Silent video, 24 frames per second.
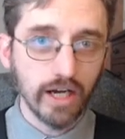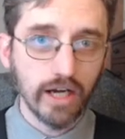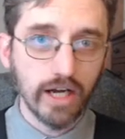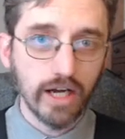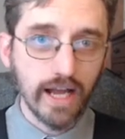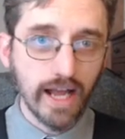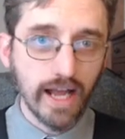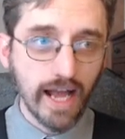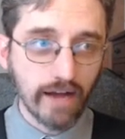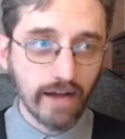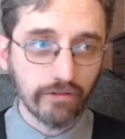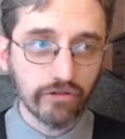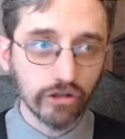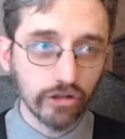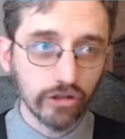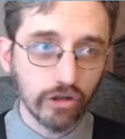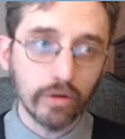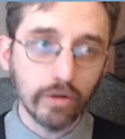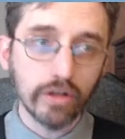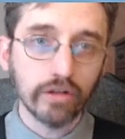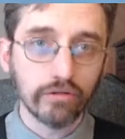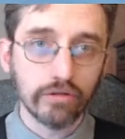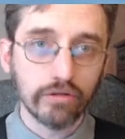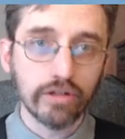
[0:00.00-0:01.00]
after
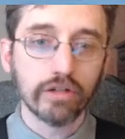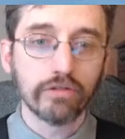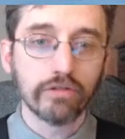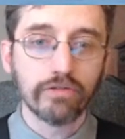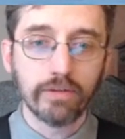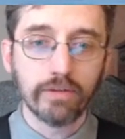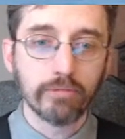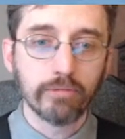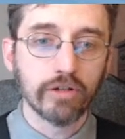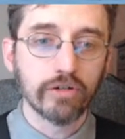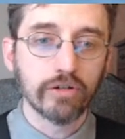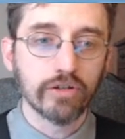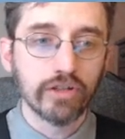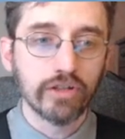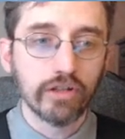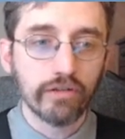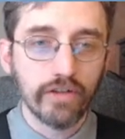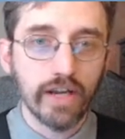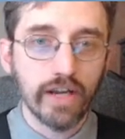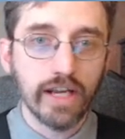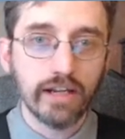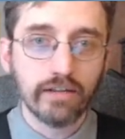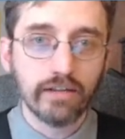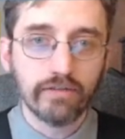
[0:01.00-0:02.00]
going through your personal
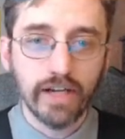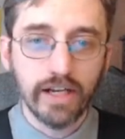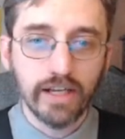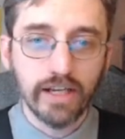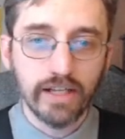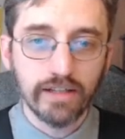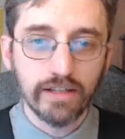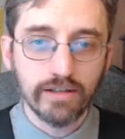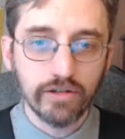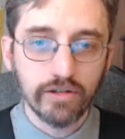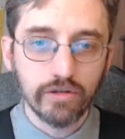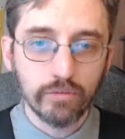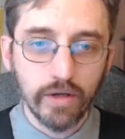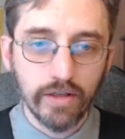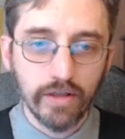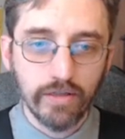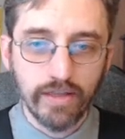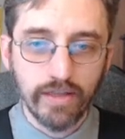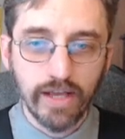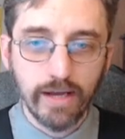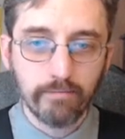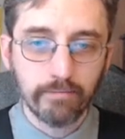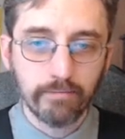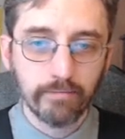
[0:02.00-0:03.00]
finances with
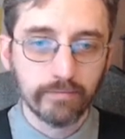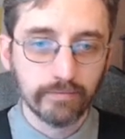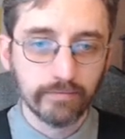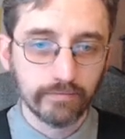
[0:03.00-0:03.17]
them.